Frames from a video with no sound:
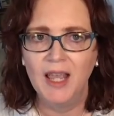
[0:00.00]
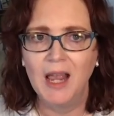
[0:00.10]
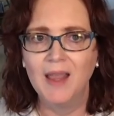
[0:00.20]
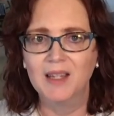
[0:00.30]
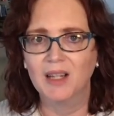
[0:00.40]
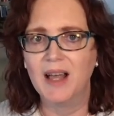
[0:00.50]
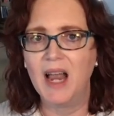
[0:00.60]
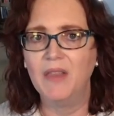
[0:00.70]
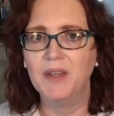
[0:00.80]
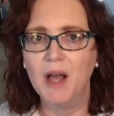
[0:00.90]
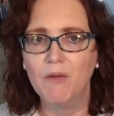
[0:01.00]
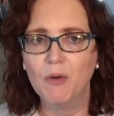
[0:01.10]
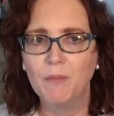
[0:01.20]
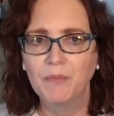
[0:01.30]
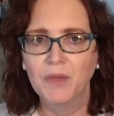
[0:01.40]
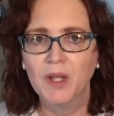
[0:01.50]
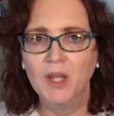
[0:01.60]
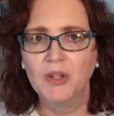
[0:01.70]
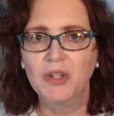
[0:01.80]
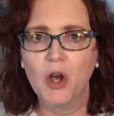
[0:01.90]
And that's a lie of the devil.
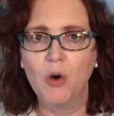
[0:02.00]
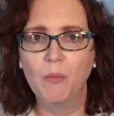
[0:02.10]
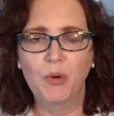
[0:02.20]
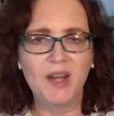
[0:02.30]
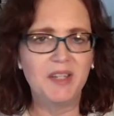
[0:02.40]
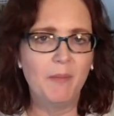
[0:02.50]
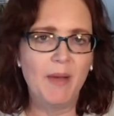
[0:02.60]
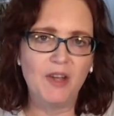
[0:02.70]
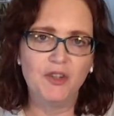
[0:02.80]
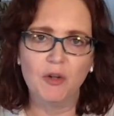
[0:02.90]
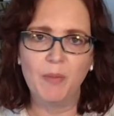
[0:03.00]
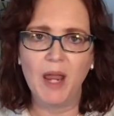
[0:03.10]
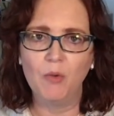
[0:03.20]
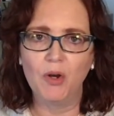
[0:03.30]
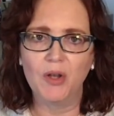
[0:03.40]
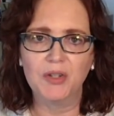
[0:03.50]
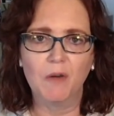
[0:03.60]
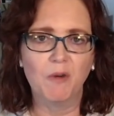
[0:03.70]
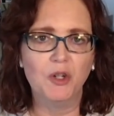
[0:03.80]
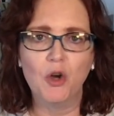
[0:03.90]
So pressing past your pain will cause suffering.